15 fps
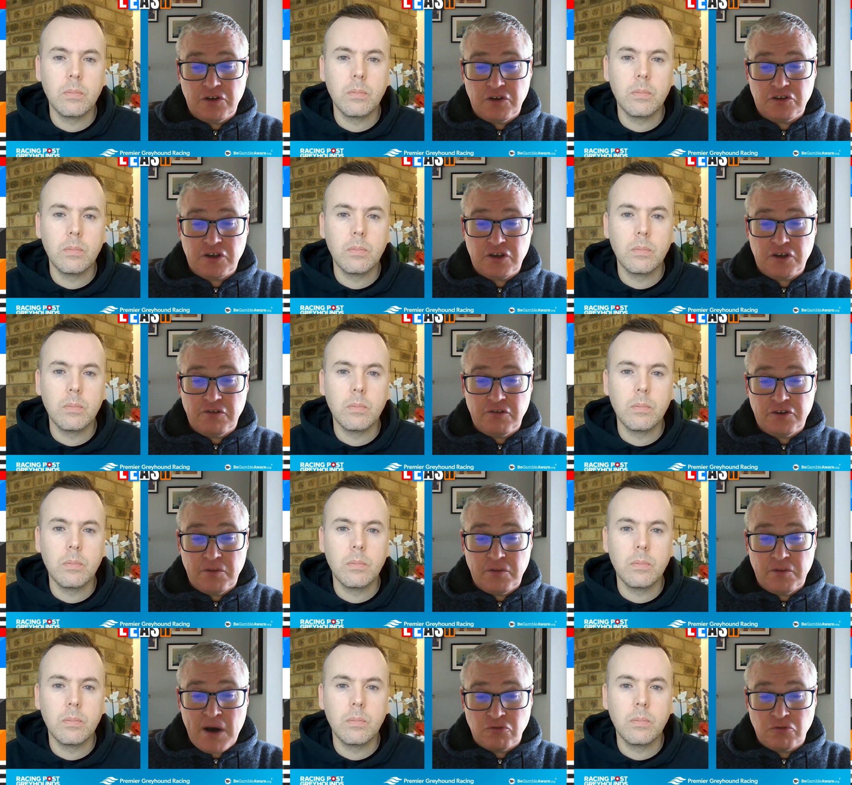Speaker 1: not
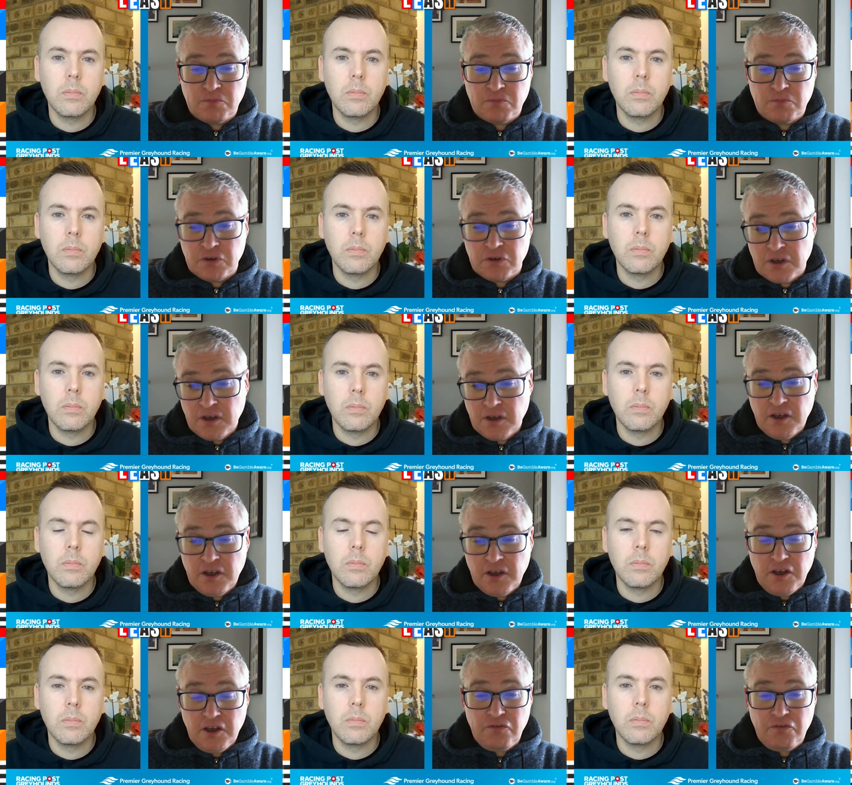necessarily on the pulse, but
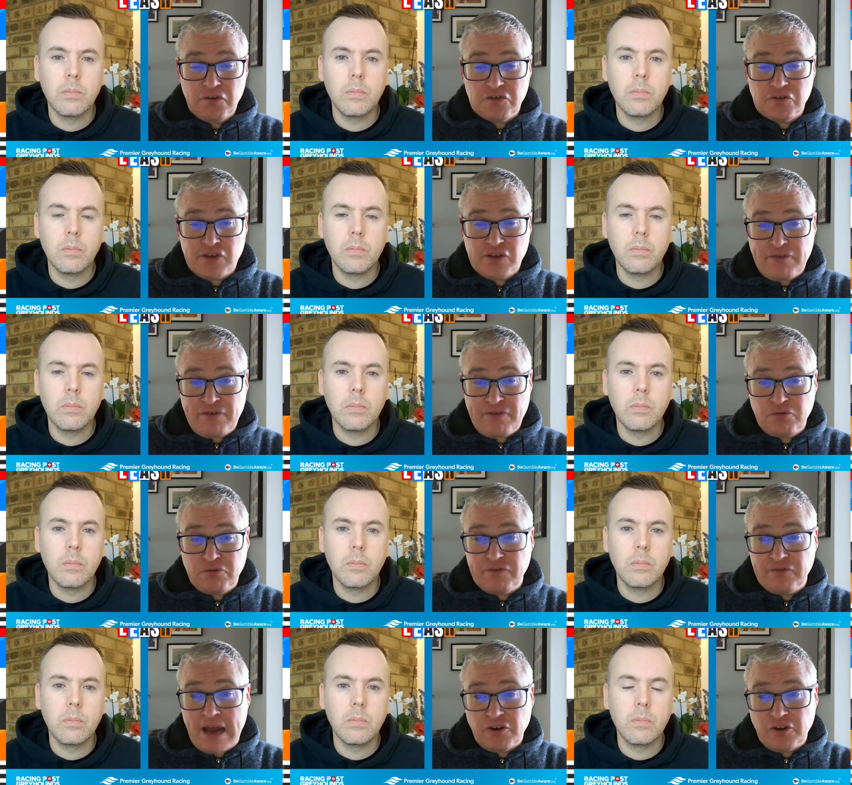if you can
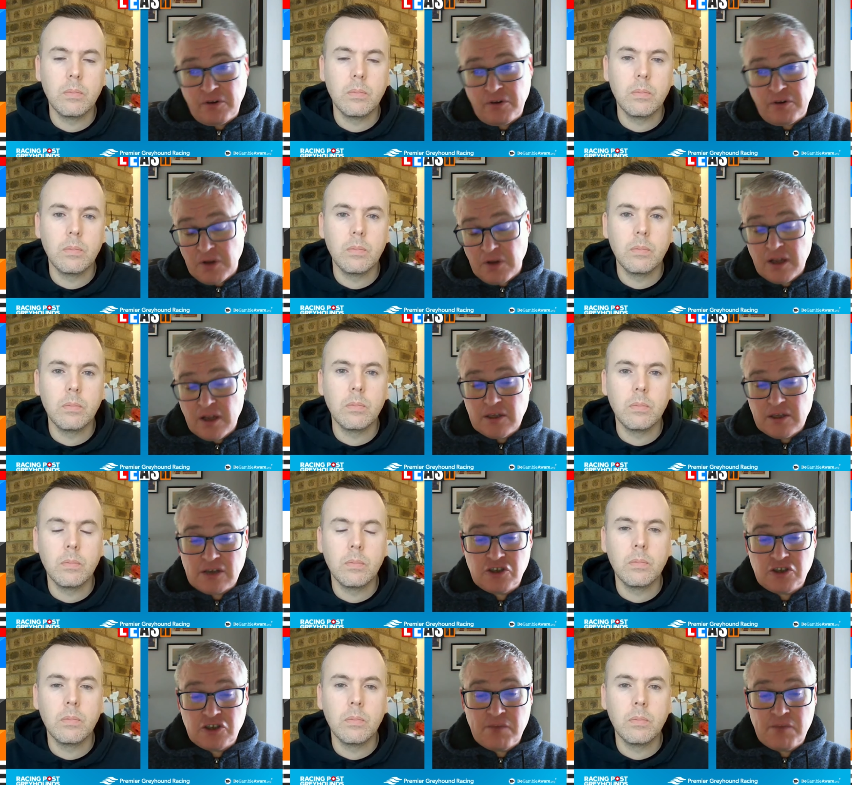snaffle the value, it
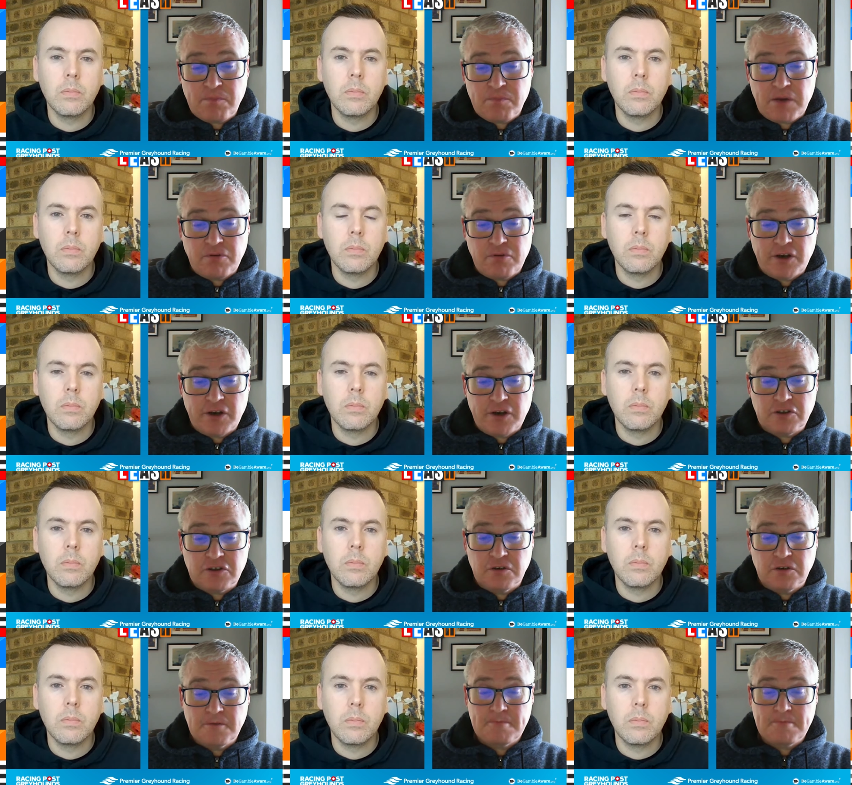does seem a big
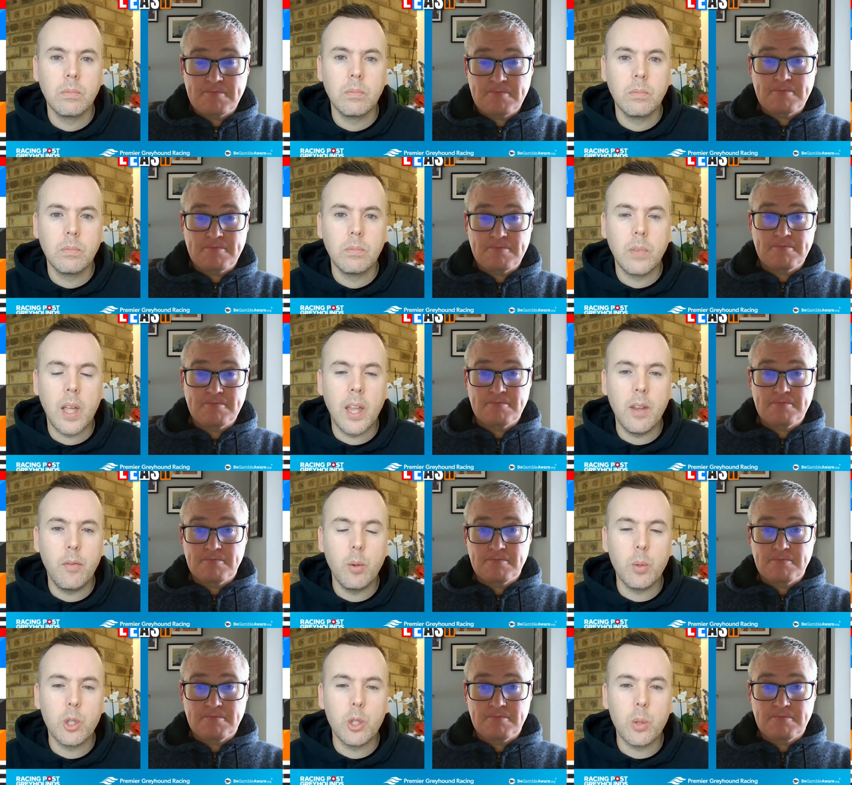price.
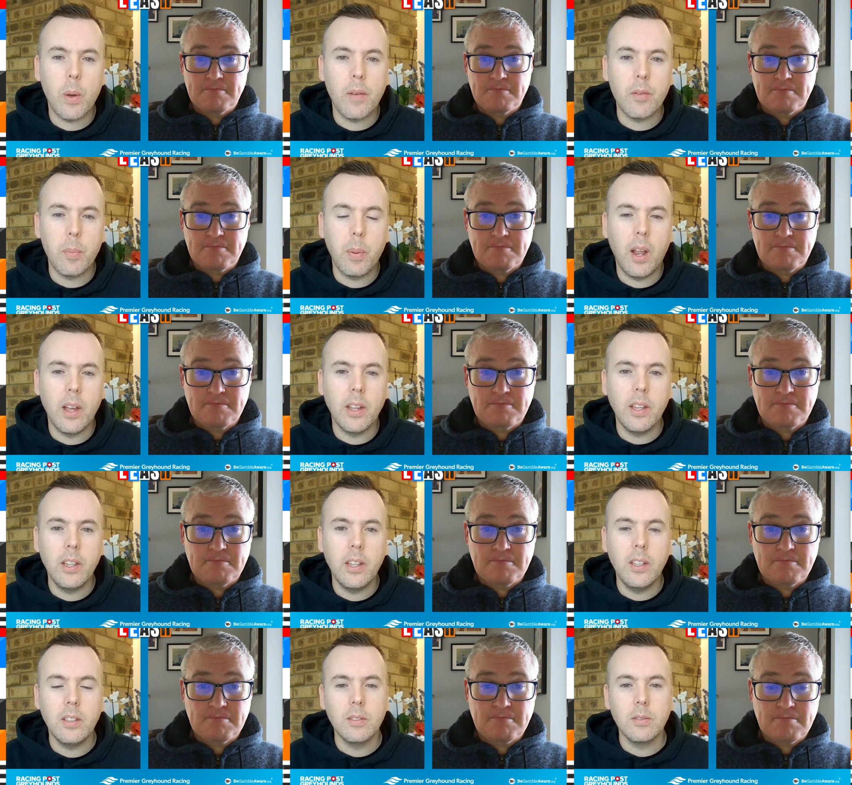
Speaker 2: And if you were to have a
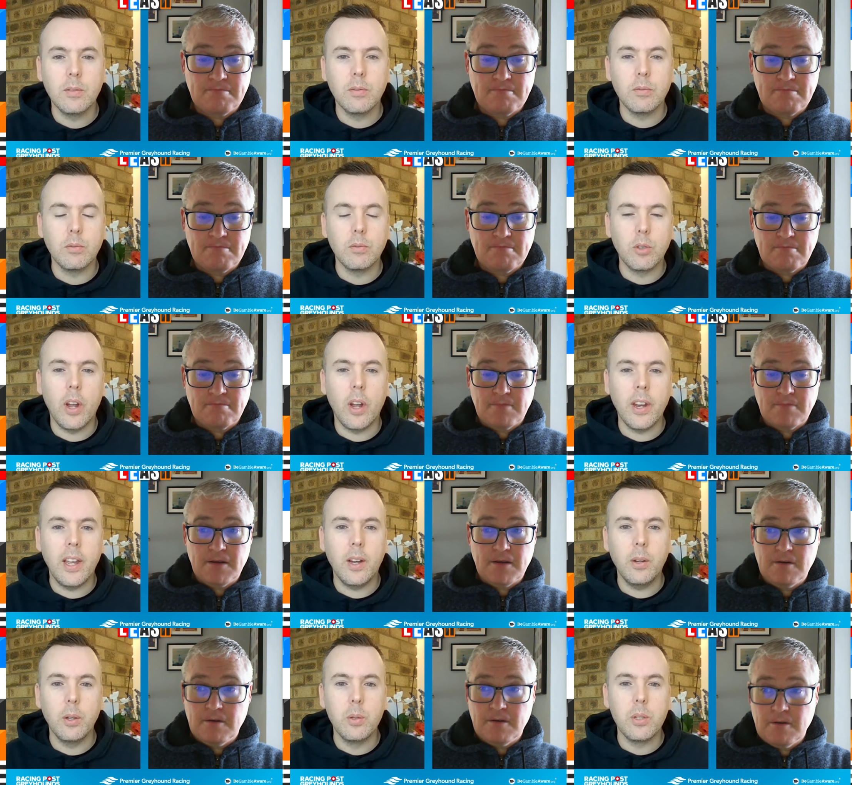play
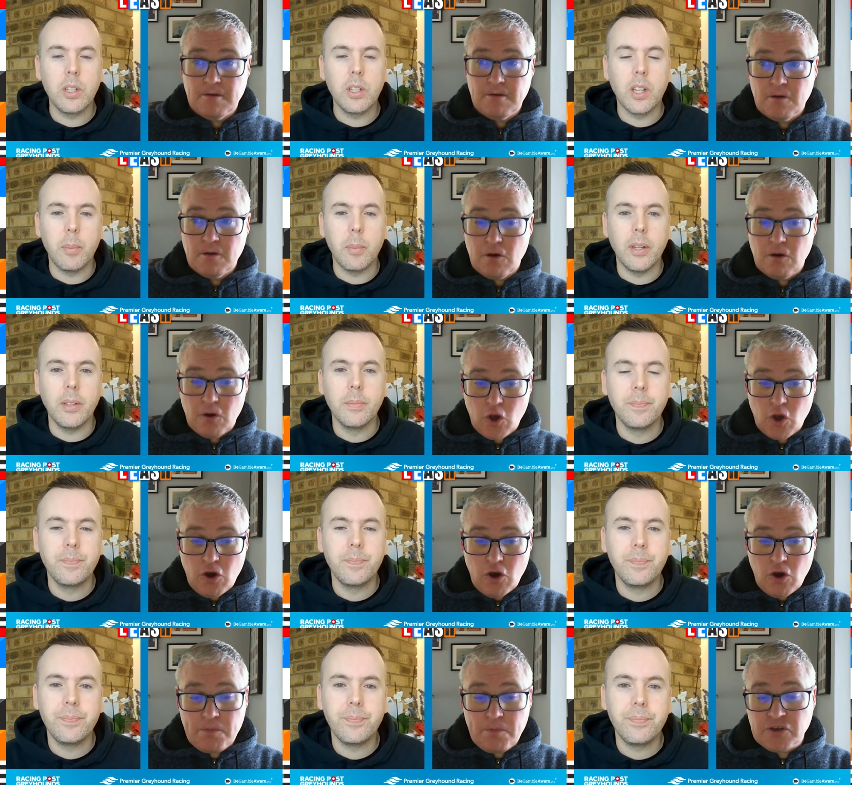right now, who's it going to
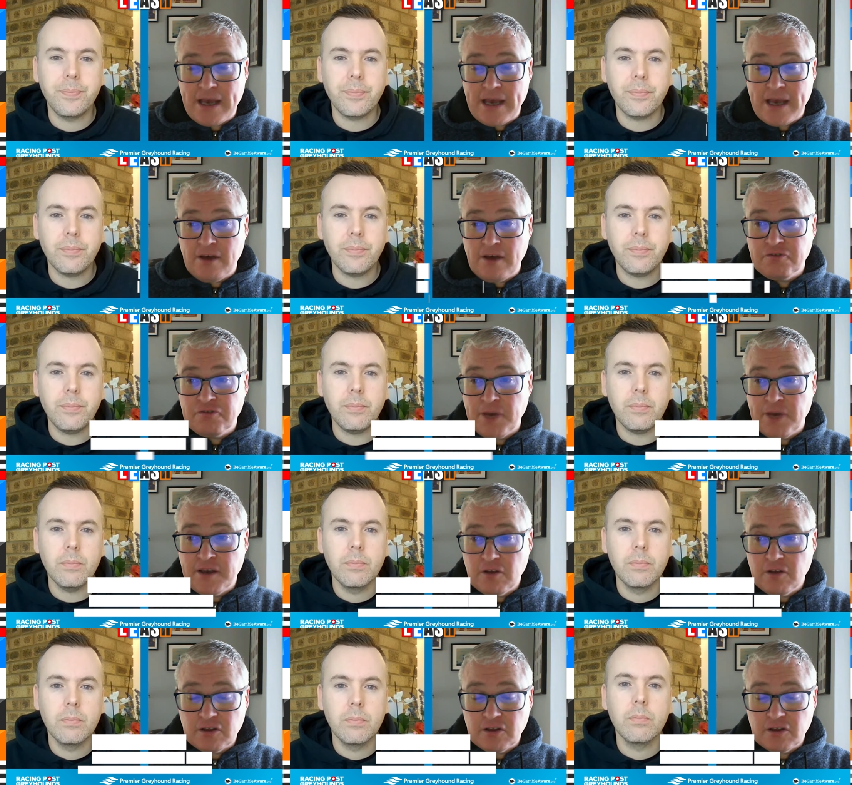be?
Speaker 1: Copy Seller for
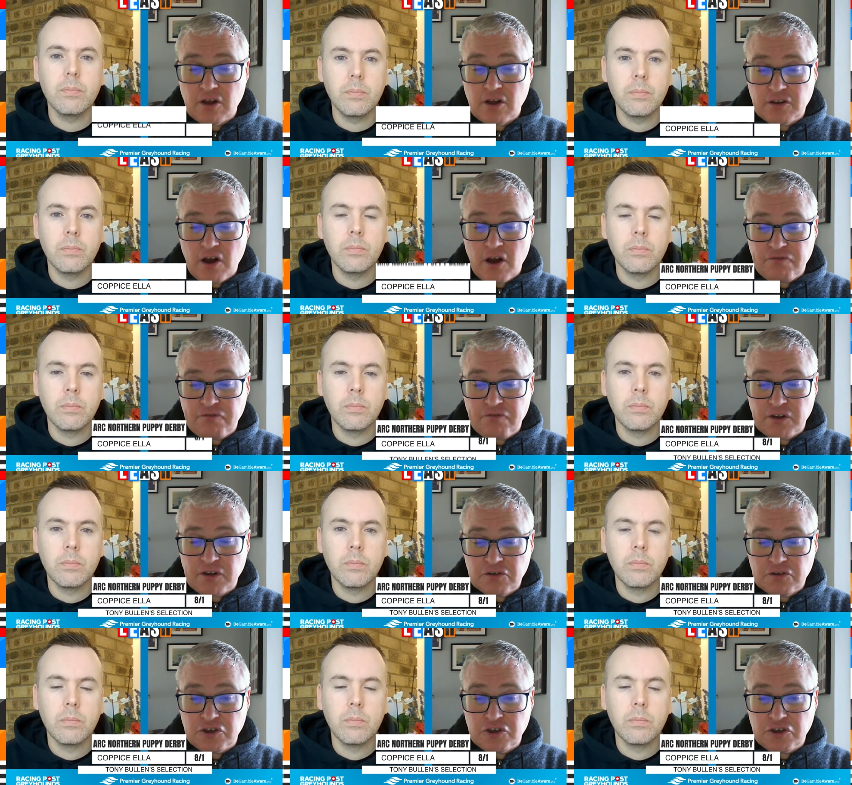me. I think